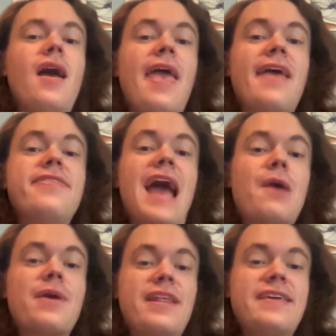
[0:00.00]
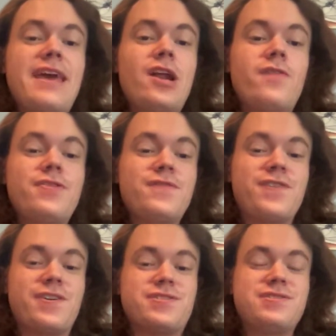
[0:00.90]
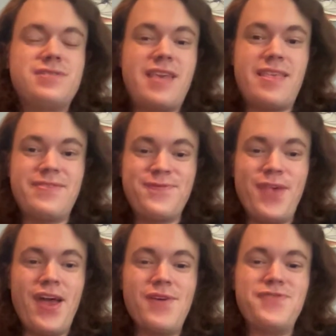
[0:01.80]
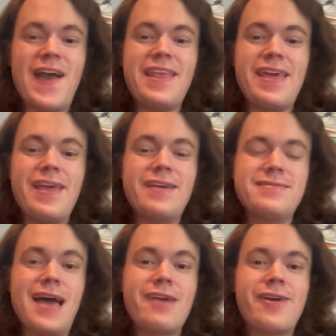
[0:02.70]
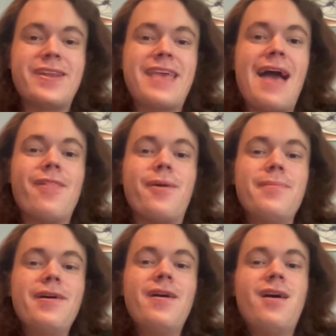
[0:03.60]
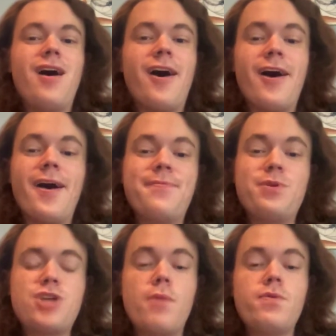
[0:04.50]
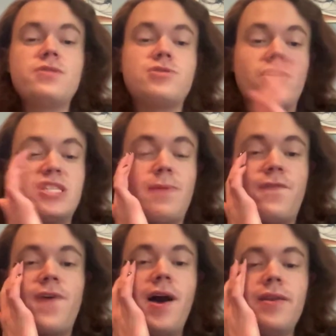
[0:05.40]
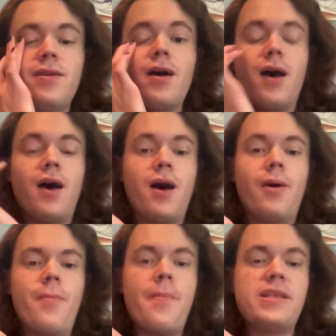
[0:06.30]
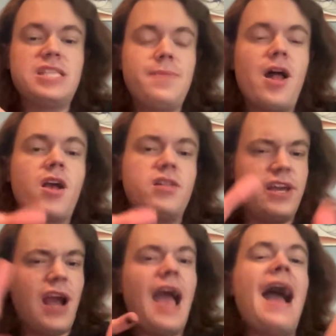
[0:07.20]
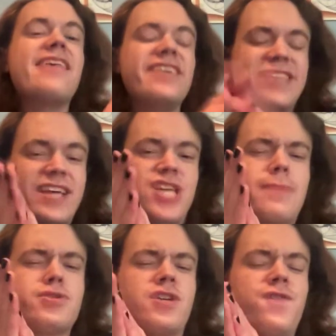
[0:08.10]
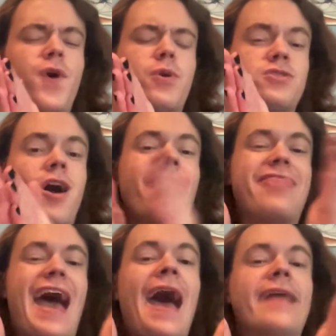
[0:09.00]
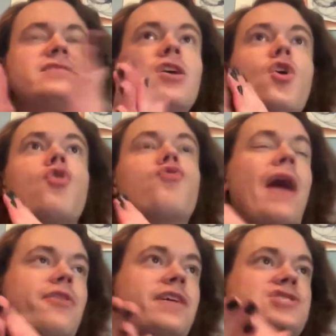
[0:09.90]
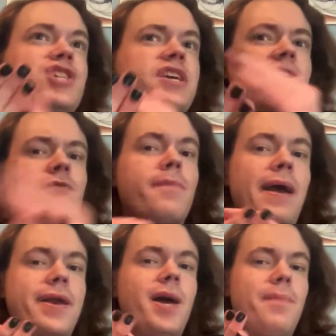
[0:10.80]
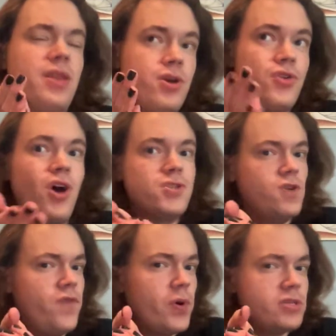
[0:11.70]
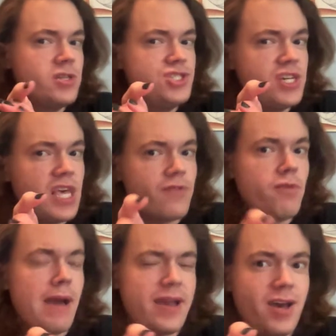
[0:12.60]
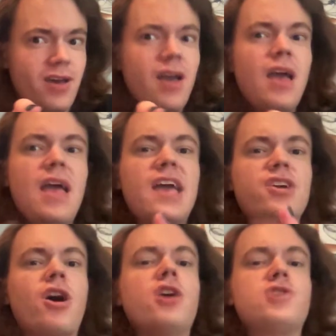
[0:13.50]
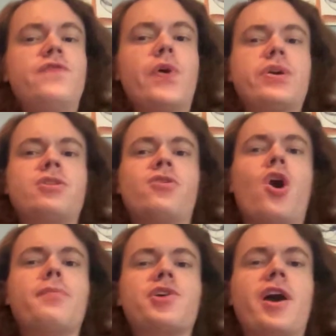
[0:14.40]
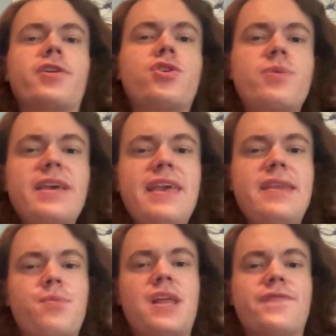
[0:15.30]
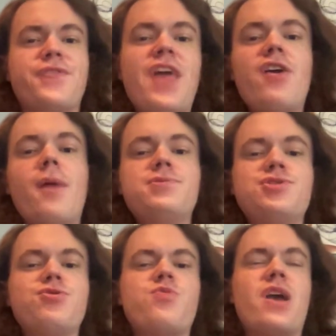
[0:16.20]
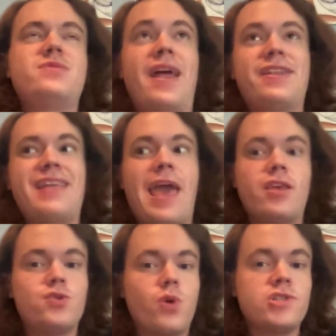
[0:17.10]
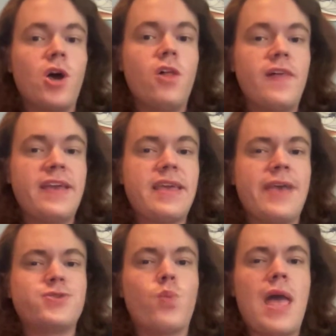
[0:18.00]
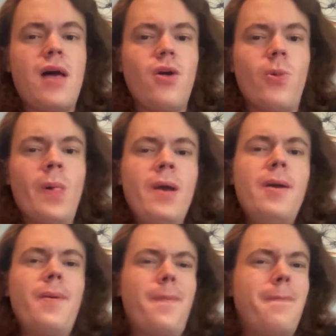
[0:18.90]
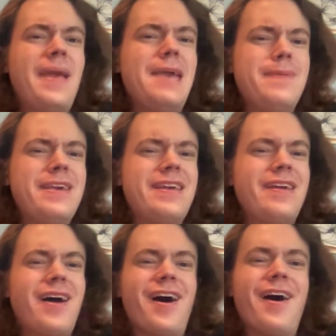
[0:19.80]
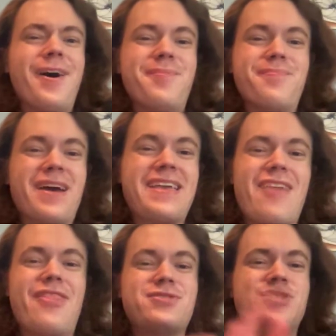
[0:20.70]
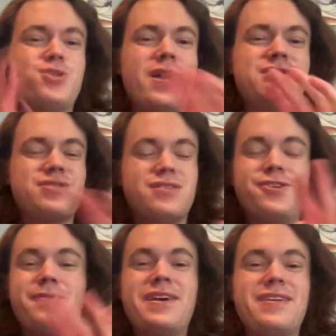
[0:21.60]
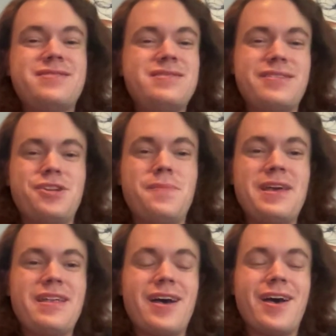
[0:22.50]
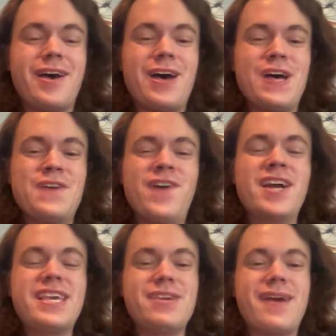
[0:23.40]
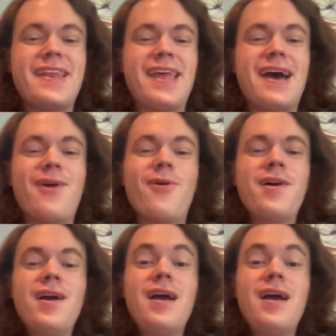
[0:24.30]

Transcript: And now we're going to get our Rutherfords, you know, fighting Lyra and Callum, which looks to be fun. It's a little bit unclear. I think next chapter is going to focus on that rather than Shiki and Rebecca, but it could also focus on Shiki and Rebecca. Could also focus on Homura and Creed and whatever they're up to. They're technically headed towards All Link as well. Maybe, again, their situation is a little bit funky right now.